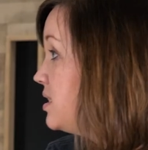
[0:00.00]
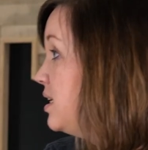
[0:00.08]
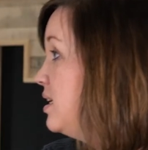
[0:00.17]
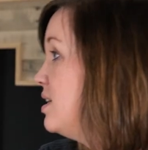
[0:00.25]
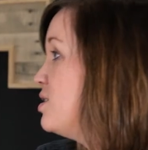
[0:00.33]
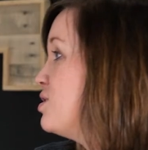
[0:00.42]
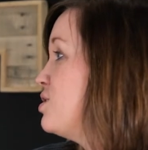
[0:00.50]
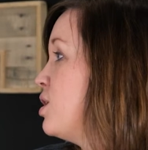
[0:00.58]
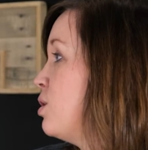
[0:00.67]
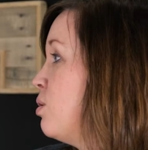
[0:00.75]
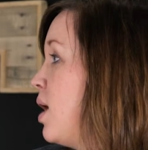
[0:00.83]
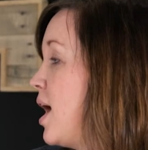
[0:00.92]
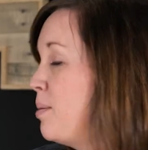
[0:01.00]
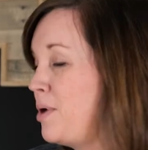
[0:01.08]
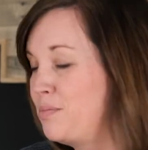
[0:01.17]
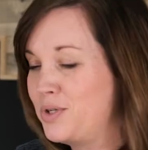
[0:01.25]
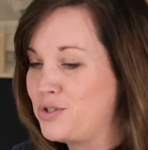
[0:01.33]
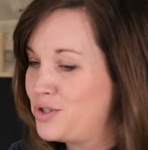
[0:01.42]
Right. So I'm
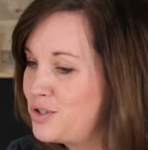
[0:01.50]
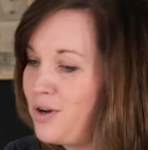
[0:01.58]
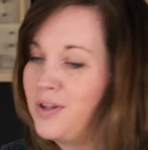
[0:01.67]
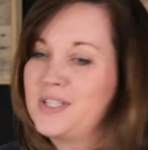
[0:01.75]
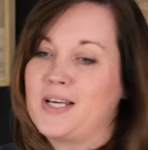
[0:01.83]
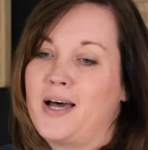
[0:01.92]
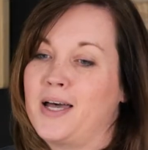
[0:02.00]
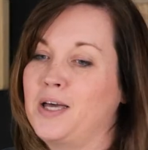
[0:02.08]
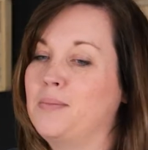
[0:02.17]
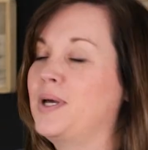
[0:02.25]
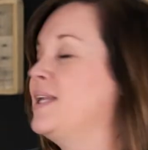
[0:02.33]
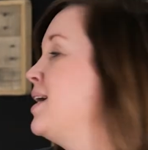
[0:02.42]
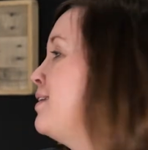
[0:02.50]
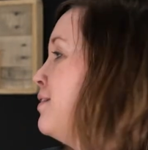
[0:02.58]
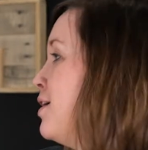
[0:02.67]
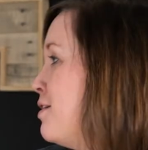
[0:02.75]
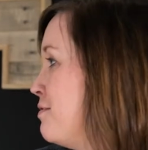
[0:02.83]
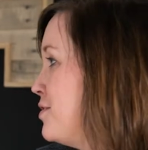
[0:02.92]
on Pinterest all the time, and I
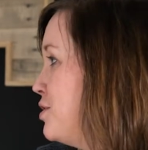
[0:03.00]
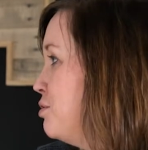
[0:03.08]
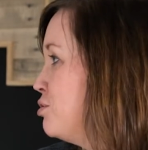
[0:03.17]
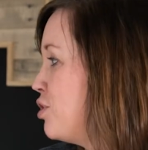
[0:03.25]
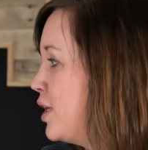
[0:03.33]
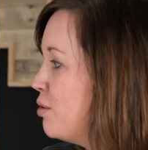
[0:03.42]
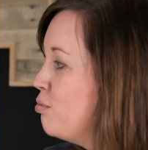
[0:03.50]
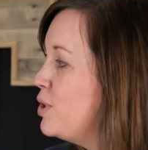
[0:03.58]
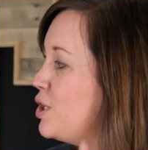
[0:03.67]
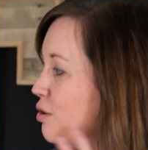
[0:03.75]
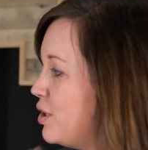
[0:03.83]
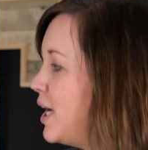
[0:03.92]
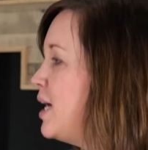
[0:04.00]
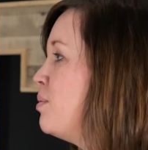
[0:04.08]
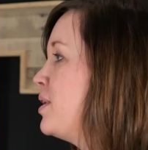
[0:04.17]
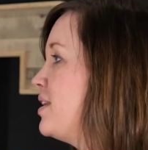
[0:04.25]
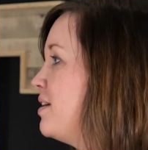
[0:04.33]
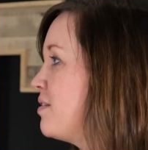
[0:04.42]
love to try to recreate
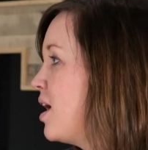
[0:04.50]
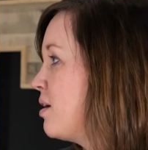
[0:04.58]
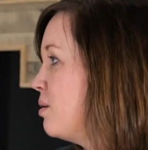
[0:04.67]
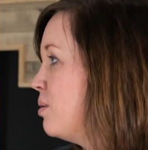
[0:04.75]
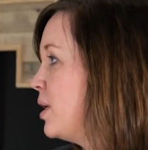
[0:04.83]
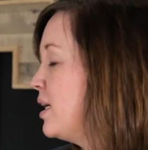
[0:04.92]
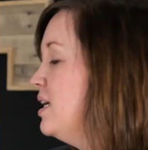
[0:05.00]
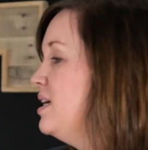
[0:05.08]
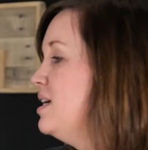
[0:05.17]
what they've got going.